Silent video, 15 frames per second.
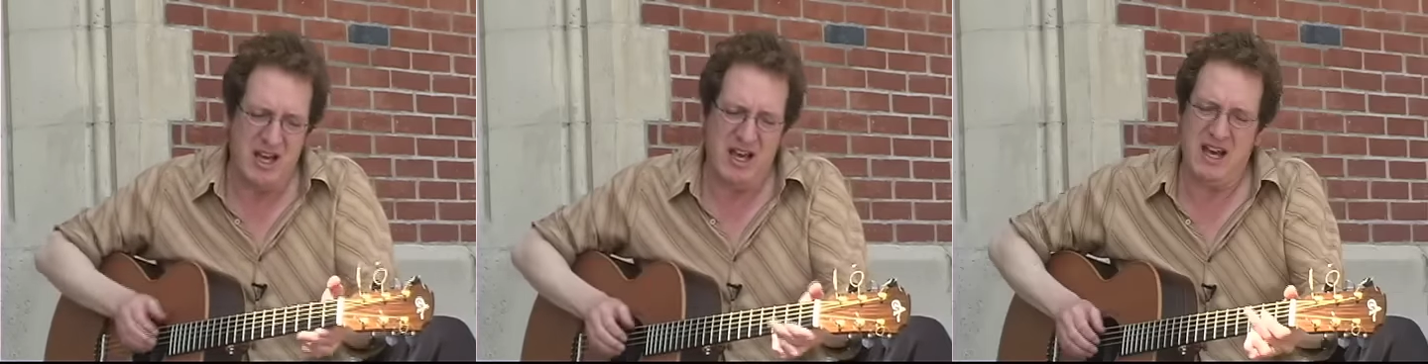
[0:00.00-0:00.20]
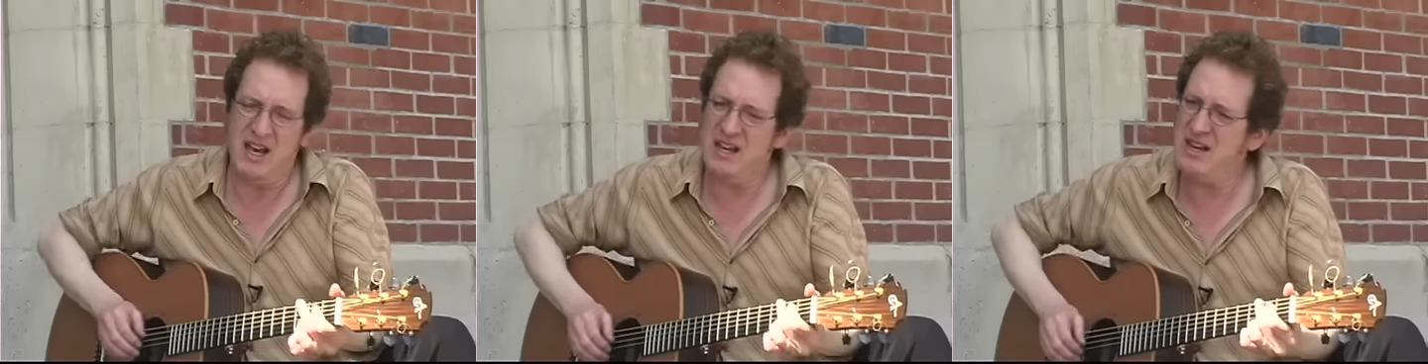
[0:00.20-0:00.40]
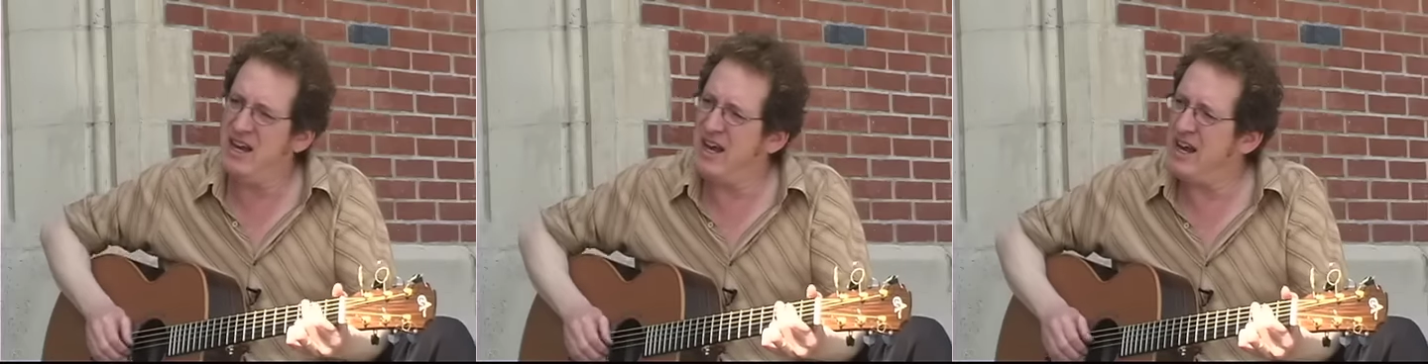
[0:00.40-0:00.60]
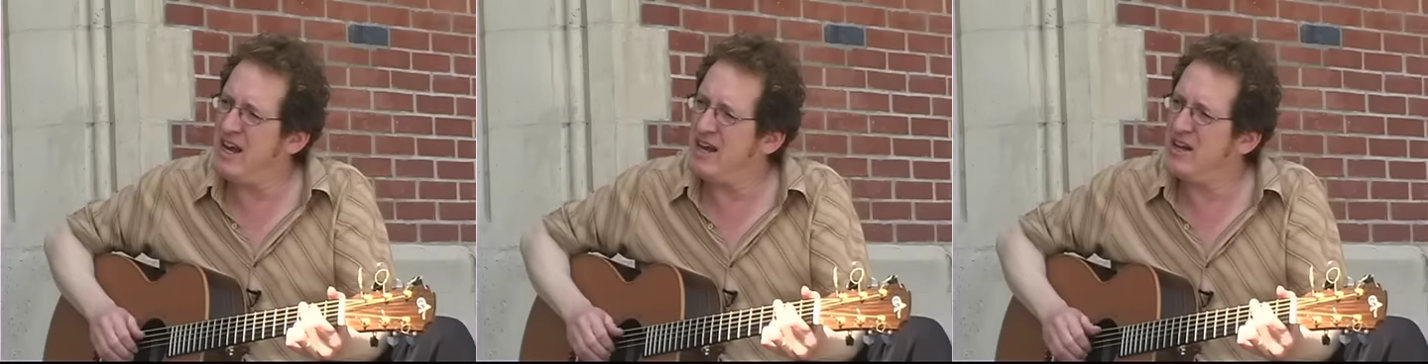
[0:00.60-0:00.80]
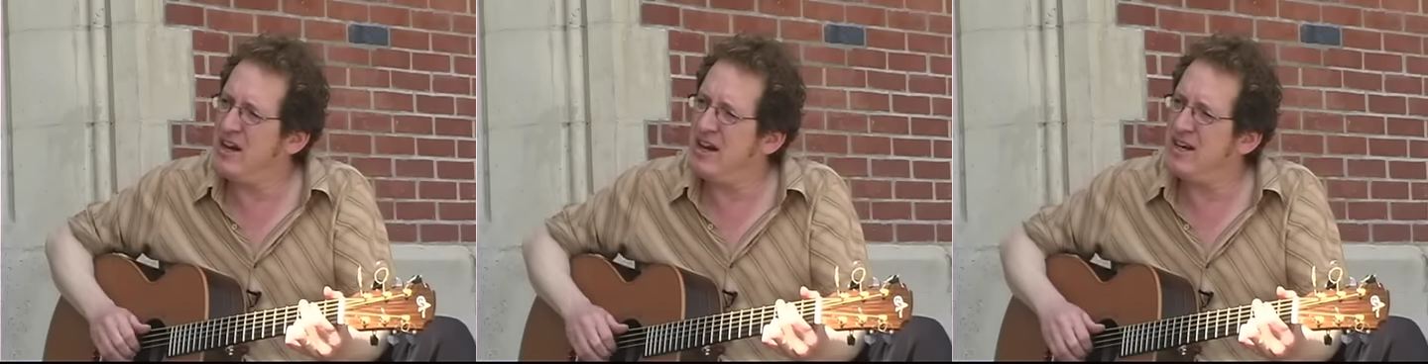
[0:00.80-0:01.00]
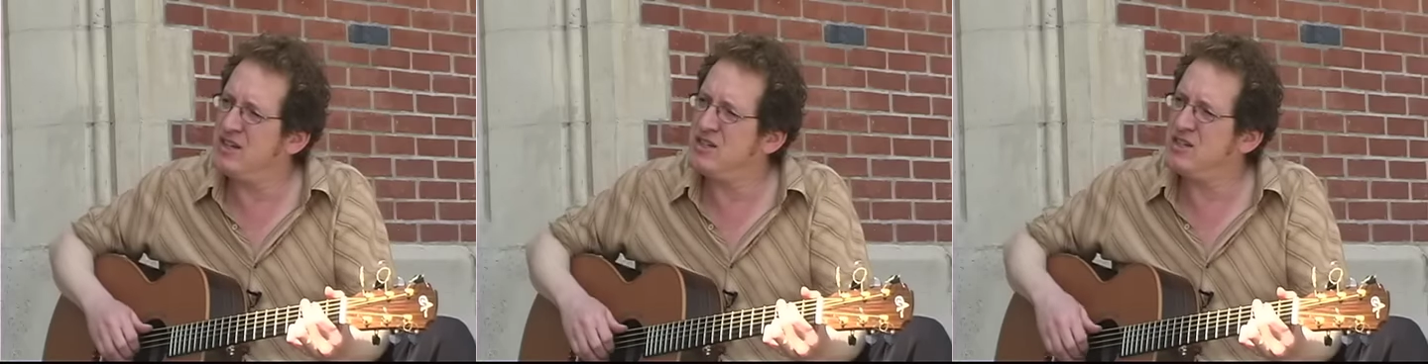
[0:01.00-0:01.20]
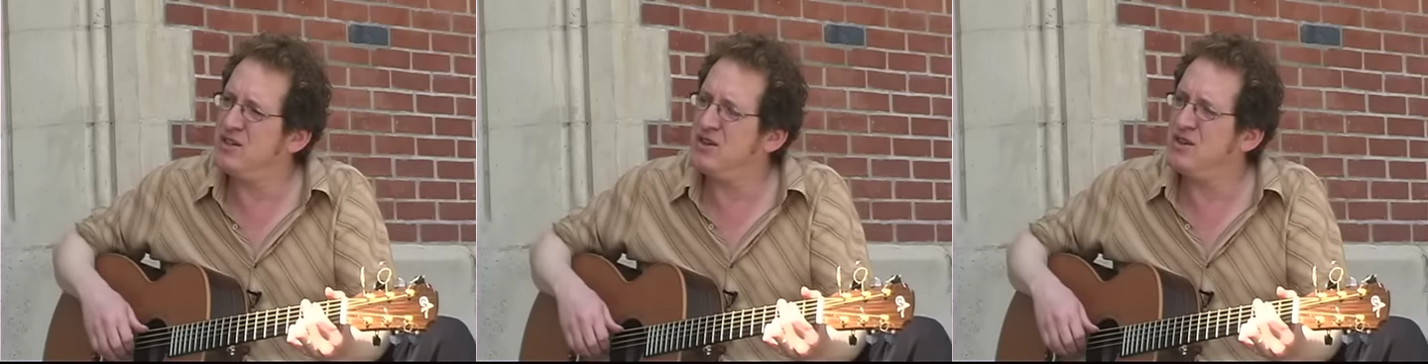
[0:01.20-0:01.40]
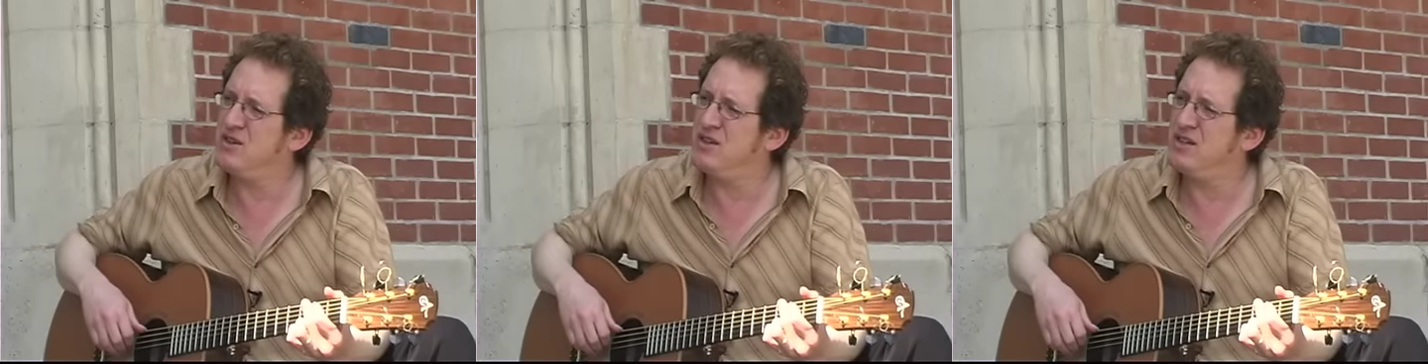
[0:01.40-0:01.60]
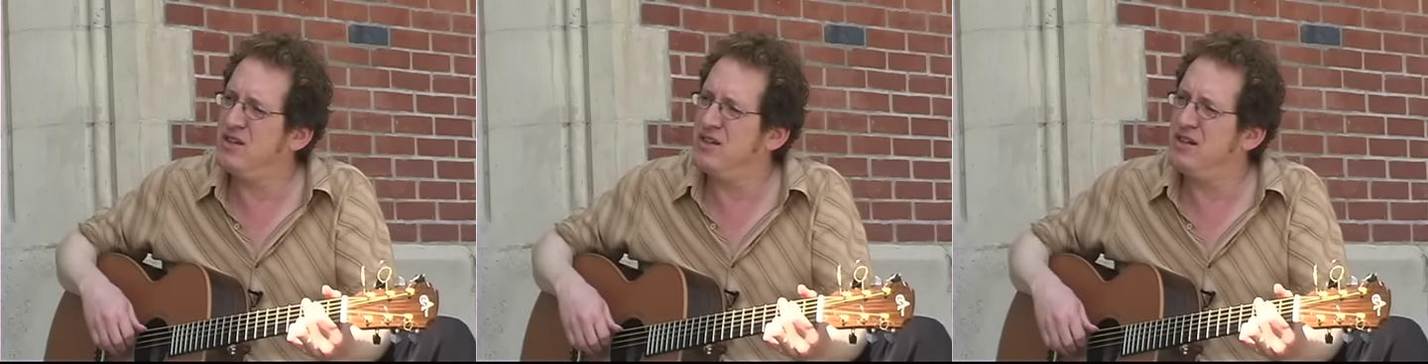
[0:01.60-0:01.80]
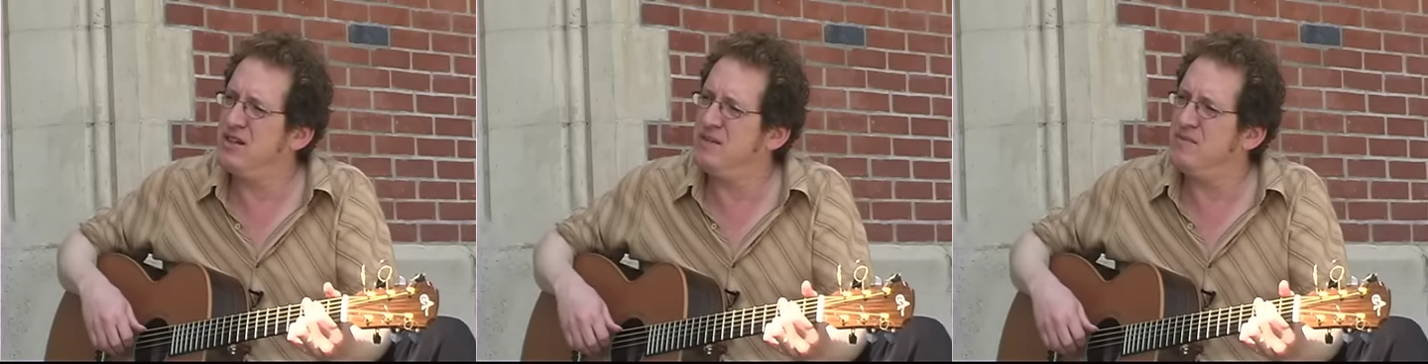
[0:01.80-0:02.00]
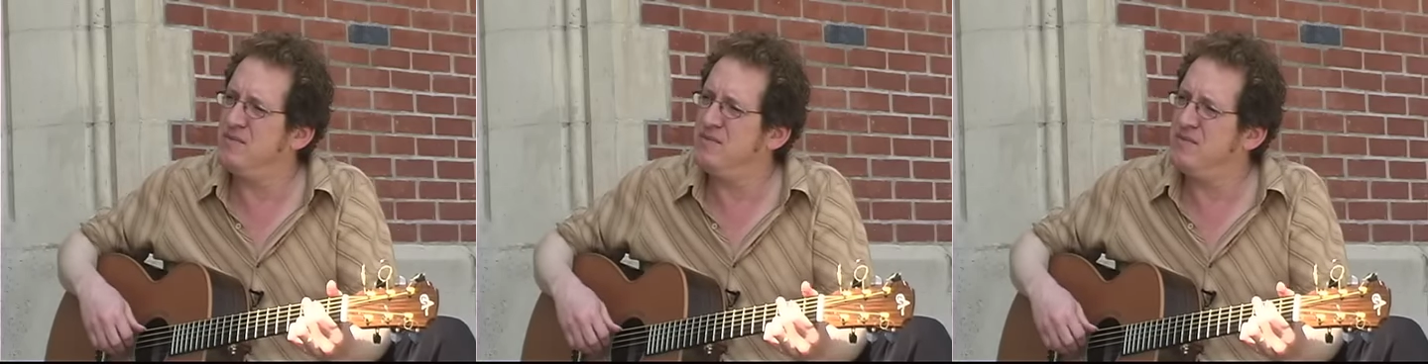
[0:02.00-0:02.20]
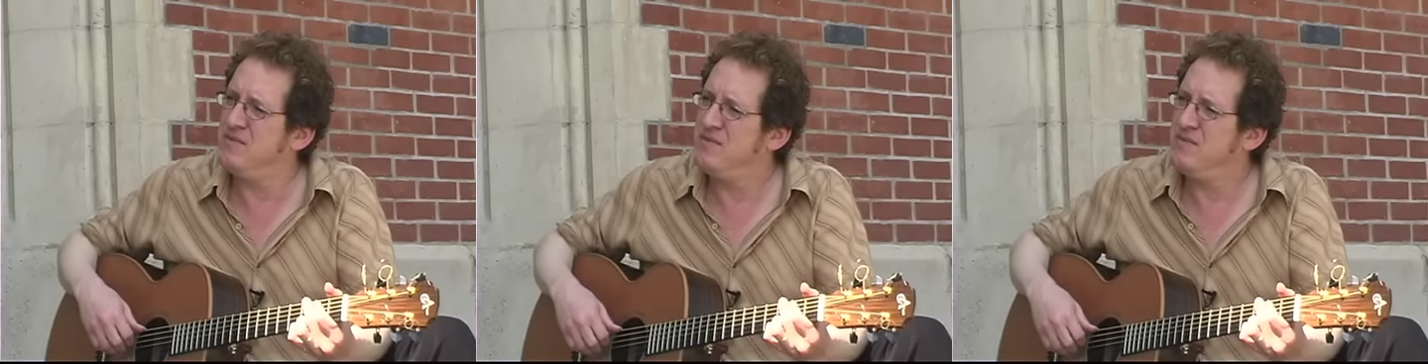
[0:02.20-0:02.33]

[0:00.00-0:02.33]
and I took the